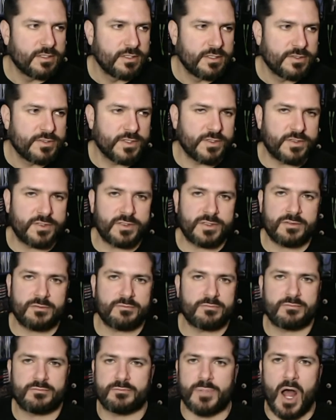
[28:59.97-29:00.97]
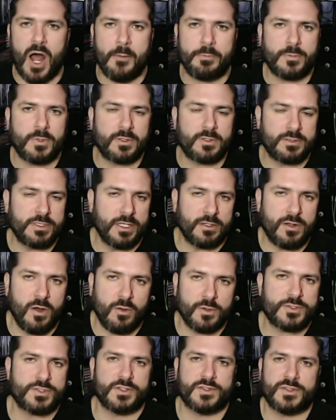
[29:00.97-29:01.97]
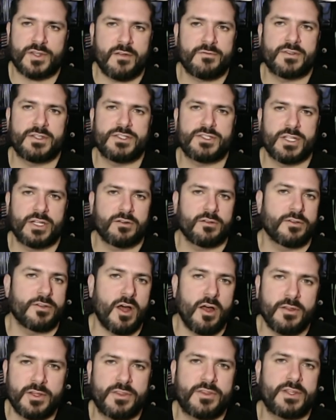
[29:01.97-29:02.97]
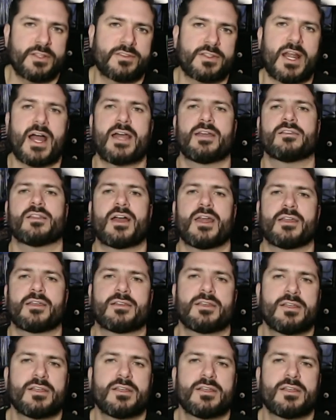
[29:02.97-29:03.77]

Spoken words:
just pop culture stuff in general. All the things that I like,